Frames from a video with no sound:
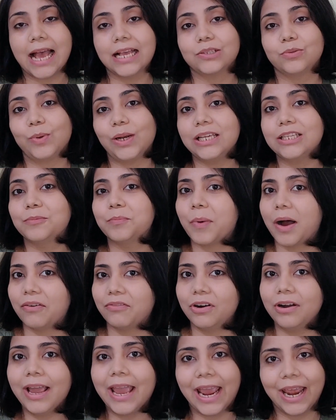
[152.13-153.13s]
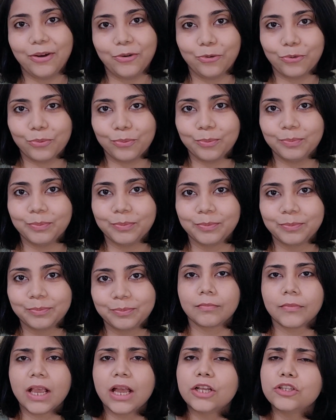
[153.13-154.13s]
as well as power headroom.
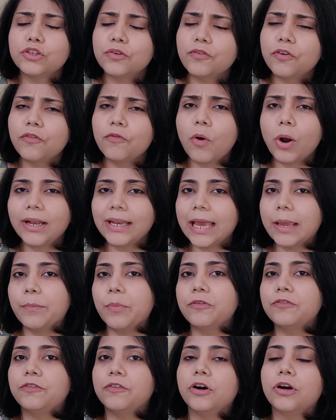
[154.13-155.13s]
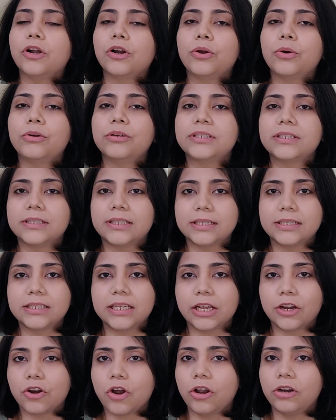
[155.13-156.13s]
So for what type of workloads this
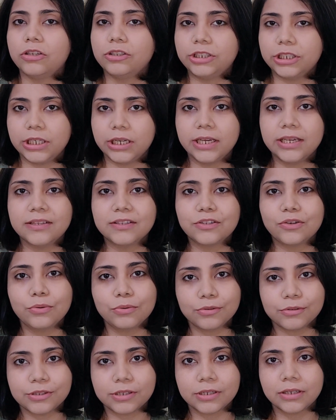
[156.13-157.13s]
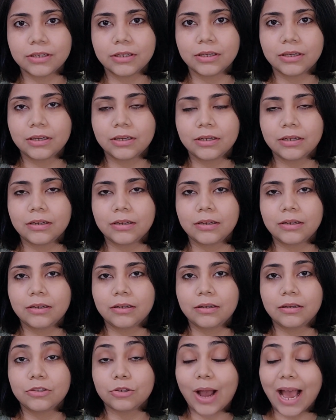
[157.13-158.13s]
technology is used?
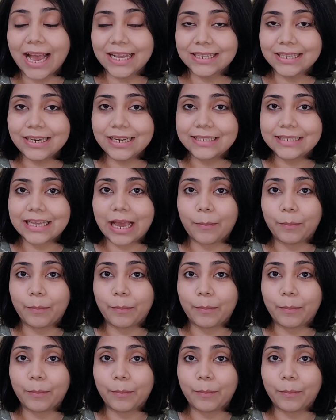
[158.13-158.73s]
So as an